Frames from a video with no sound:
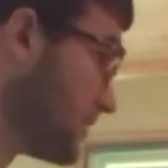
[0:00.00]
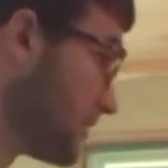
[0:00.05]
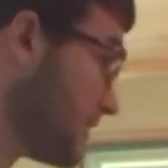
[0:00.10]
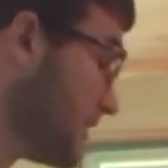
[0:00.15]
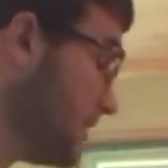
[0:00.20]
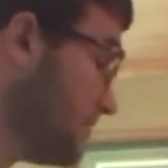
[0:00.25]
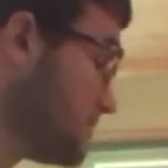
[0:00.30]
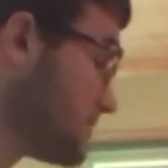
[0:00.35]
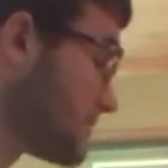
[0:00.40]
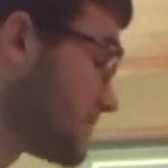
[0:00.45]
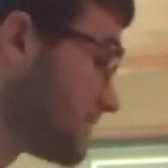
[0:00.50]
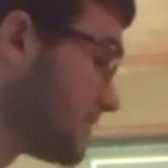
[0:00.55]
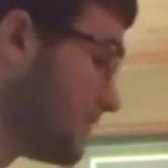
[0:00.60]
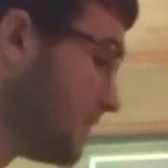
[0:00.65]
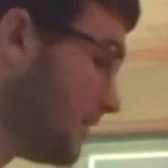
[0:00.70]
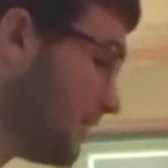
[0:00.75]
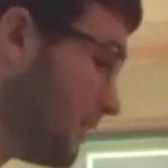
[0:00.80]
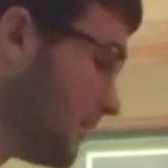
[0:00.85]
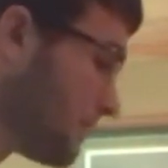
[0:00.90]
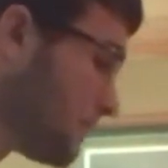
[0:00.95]
hips.
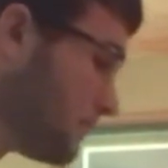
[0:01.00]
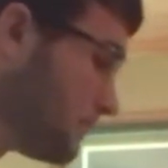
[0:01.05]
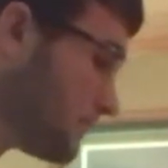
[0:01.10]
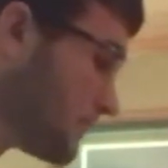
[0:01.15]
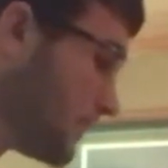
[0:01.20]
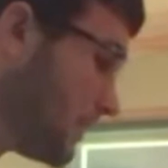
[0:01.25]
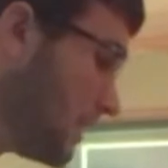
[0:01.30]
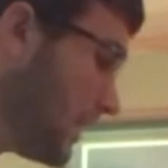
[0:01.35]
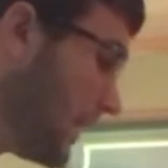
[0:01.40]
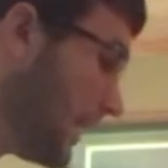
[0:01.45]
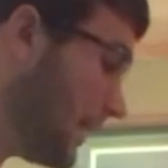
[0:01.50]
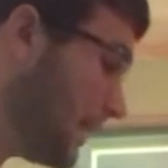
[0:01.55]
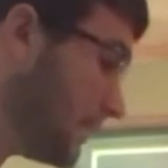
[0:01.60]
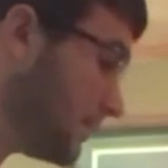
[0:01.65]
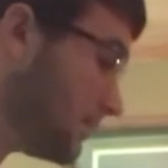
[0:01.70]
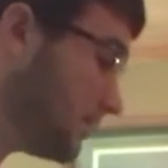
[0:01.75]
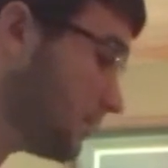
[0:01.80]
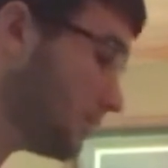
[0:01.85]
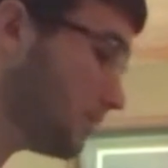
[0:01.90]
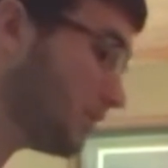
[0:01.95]
And
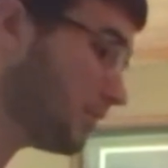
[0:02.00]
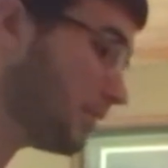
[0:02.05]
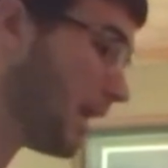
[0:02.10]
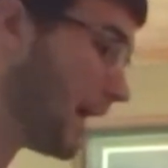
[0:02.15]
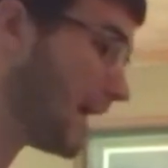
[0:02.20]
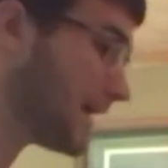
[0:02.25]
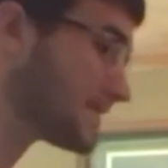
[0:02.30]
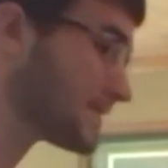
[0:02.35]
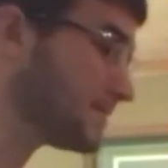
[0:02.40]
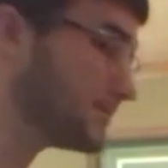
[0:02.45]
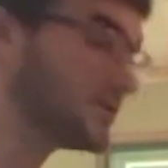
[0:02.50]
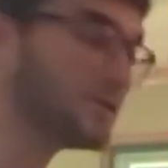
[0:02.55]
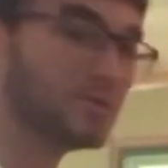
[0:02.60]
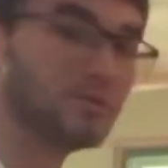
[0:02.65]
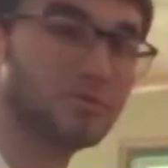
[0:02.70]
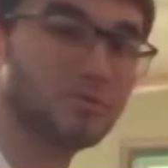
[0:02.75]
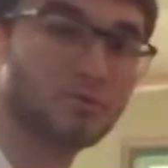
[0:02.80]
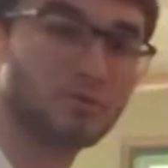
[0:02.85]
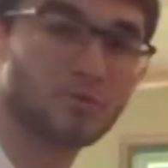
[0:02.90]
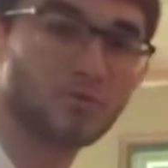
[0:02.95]
you'll ask them
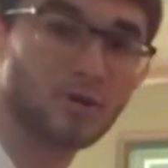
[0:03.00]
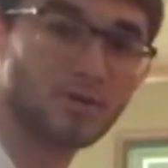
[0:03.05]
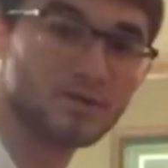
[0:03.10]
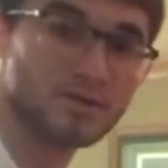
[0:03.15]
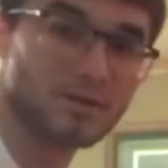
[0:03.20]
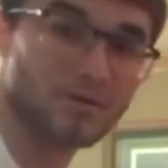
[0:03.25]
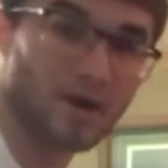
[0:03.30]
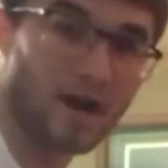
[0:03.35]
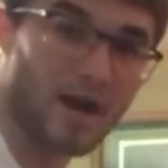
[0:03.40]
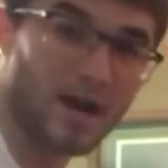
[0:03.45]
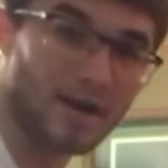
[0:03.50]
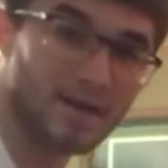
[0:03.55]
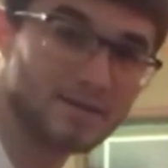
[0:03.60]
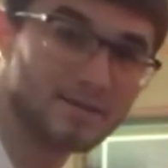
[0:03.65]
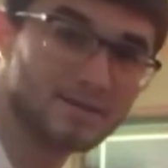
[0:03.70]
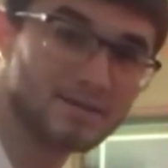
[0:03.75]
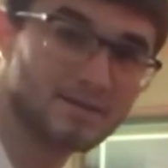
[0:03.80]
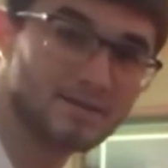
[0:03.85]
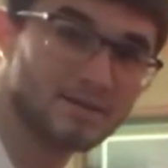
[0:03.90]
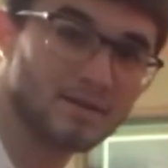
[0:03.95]
to close their eyes,
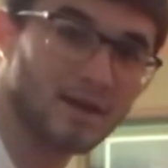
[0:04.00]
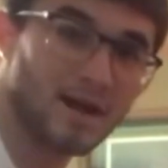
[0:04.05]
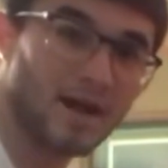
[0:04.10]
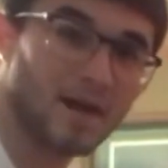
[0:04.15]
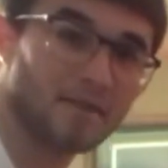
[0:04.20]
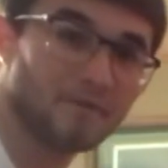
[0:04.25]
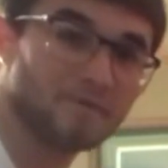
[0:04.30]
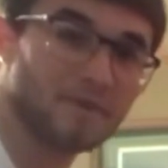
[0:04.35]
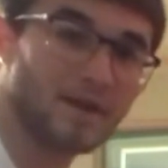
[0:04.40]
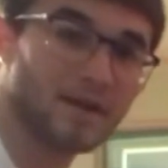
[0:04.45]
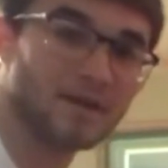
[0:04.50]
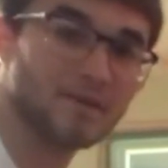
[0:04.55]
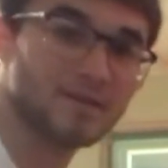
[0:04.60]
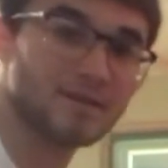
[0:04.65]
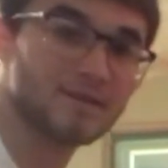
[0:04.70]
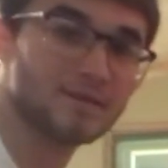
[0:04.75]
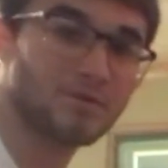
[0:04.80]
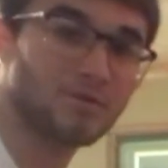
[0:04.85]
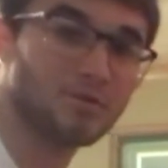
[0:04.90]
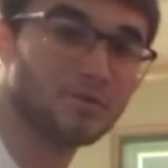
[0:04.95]
and if they can
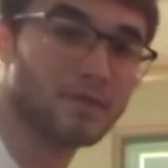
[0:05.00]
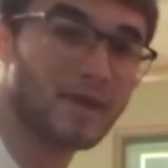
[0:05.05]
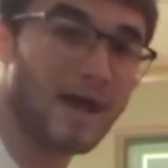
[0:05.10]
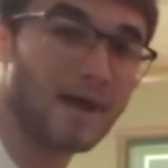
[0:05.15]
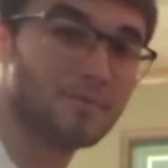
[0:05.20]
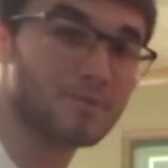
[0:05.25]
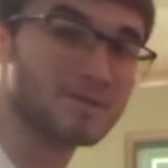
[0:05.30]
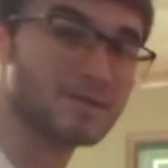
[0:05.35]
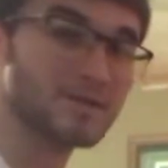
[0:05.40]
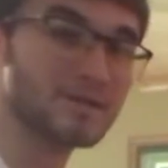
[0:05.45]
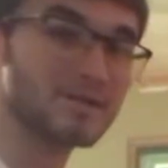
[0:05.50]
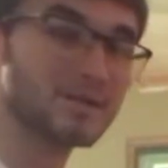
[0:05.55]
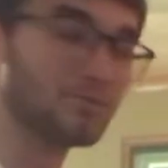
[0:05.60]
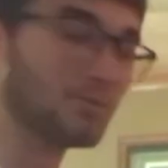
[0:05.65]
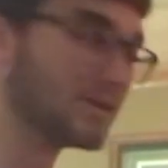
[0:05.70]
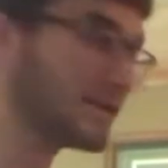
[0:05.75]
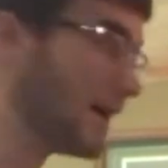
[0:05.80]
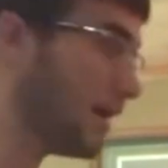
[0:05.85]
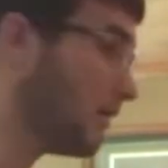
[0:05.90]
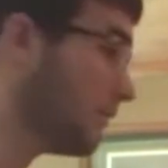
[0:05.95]
just hold that position
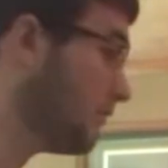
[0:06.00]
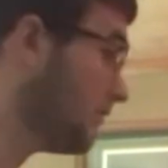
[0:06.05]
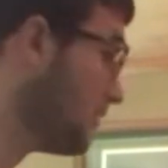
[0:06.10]
without